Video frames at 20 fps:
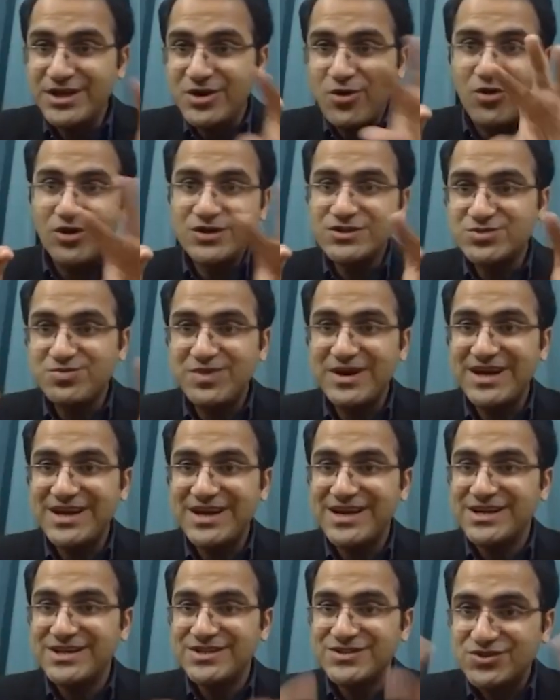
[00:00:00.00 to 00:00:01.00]
caused
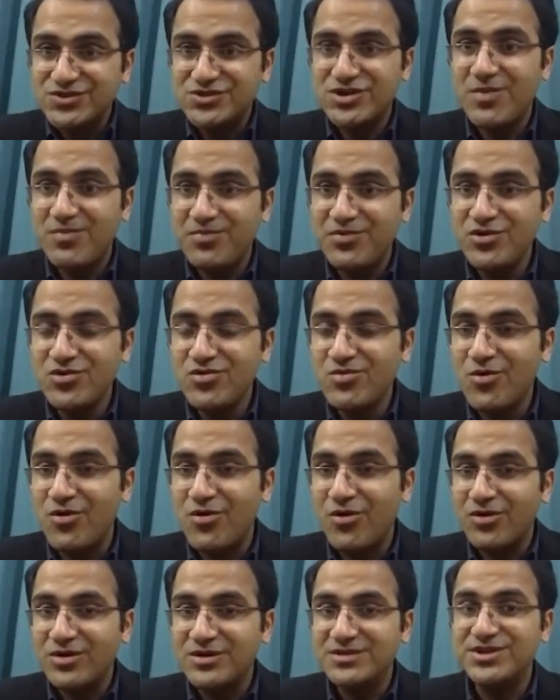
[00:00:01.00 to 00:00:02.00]
by strep pneumo.